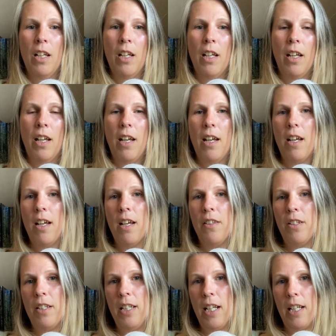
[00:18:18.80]
And
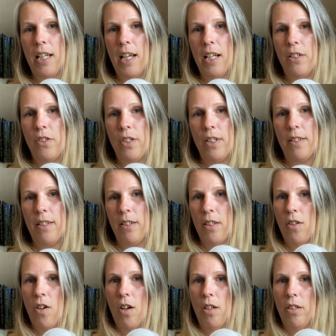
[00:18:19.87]
the neck edgings and the
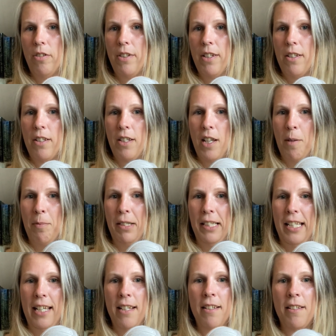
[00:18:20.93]
collar is double
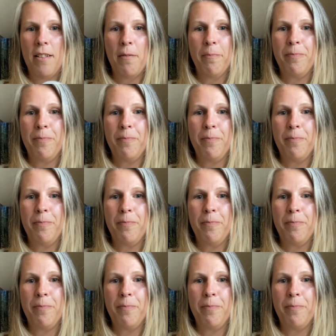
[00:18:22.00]
knit.